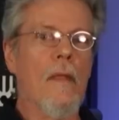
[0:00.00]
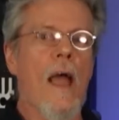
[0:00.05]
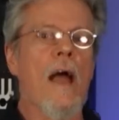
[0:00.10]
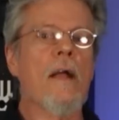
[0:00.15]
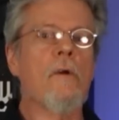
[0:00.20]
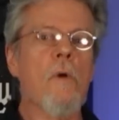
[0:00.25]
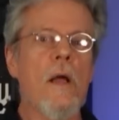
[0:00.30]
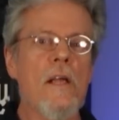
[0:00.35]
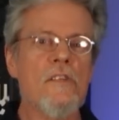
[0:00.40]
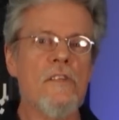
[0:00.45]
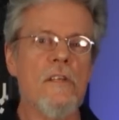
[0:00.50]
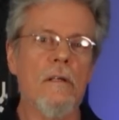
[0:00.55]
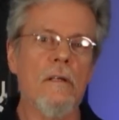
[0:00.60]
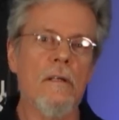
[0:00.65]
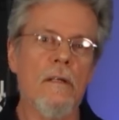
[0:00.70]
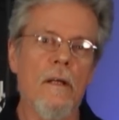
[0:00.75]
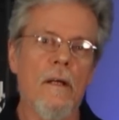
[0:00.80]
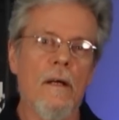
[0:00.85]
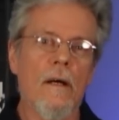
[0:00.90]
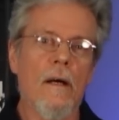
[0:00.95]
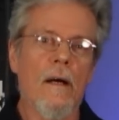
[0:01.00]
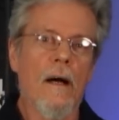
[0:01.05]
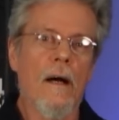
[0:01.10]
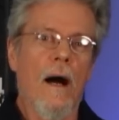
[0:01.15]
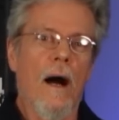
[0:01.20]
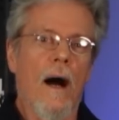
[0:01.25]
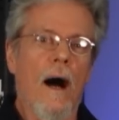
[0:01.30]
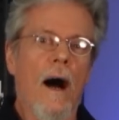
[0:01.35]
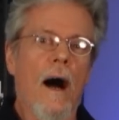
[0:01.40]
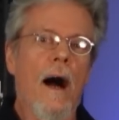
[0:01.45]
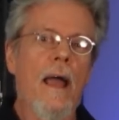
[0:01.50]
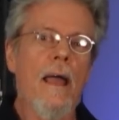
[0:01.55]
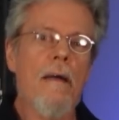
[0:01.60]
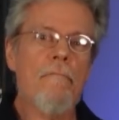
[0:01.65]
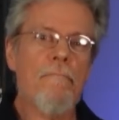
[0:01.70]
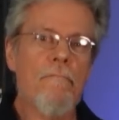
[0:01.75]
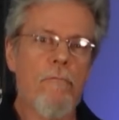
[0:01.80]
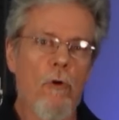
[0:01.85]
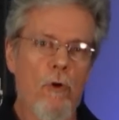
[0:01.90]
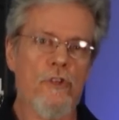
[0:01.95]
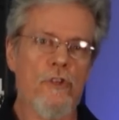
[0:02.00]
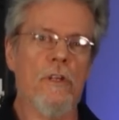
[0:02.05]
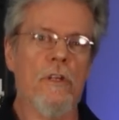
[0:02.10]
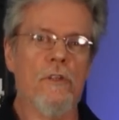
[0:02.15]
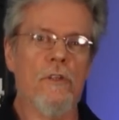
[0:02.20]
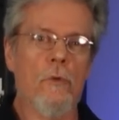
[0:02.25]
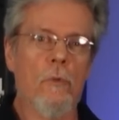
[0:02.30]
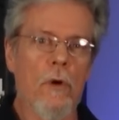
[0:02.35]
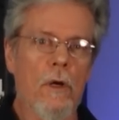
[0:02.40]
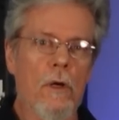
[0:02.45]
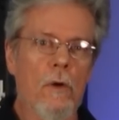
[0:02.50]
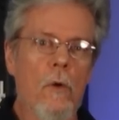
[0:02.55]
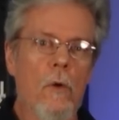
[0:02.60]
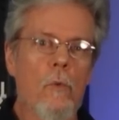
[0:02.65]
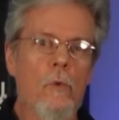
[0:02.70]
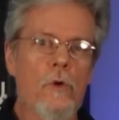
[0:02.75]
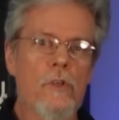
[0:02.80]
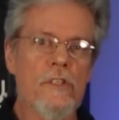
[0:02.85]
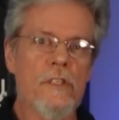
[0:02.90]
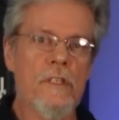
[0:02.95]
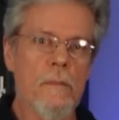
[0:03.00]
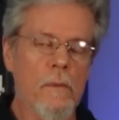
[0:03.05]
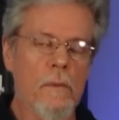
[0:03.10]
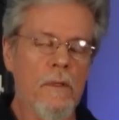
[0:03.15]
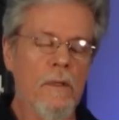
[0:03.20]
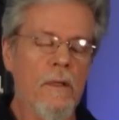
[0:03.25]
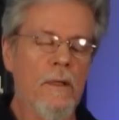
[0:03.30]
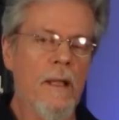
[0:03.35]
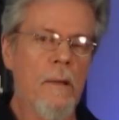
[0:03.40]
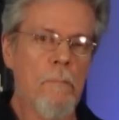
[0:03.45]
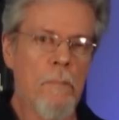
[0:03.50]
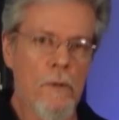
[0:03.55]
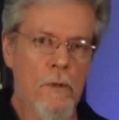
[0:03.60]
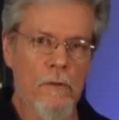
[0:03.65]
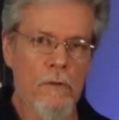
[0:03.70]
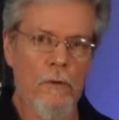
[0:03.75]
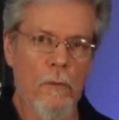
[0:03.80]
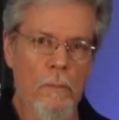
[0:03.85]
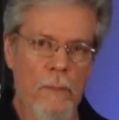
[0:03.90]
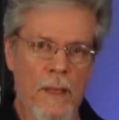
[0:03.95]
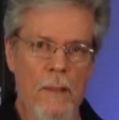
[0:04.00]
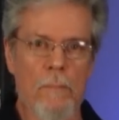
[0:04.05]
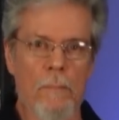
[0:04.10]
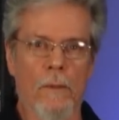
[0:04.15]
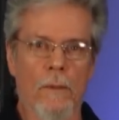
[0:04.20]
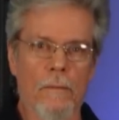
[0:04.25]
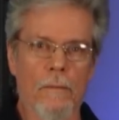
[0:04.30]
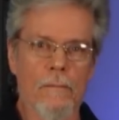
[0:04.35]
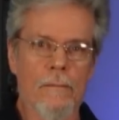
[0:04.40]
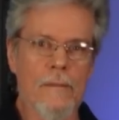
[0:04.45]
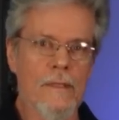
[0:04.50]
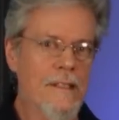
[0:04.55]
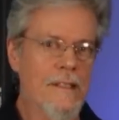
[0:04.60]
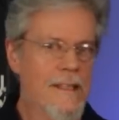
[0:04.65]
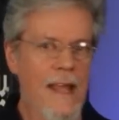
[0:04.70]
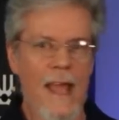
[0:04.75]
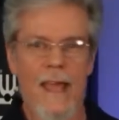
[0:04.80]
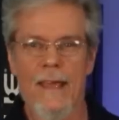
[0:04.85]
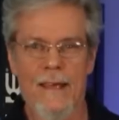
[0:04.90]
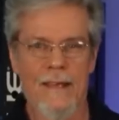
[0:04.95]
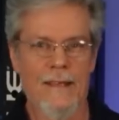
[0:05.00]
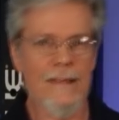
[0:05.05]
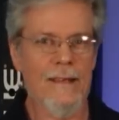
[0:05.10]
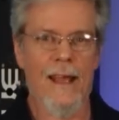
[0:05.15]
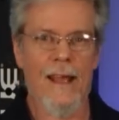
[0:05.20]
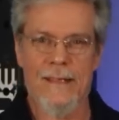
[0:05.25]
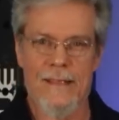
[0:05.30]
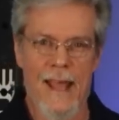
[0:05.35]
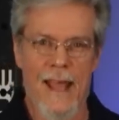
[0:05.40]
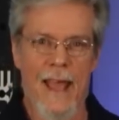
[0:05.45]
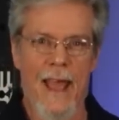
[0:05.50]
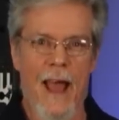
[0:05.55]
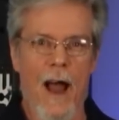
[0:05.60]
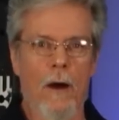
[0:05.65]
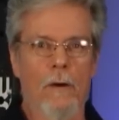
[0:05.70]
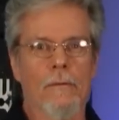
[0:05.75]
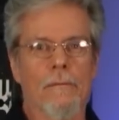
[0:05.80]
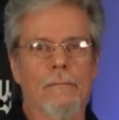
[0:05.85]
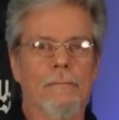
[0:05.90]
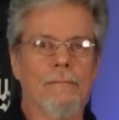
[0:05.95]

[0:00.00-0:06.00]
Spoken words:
At Greysteel, I am fortunate to work with similarly beautiful people, day in and day out.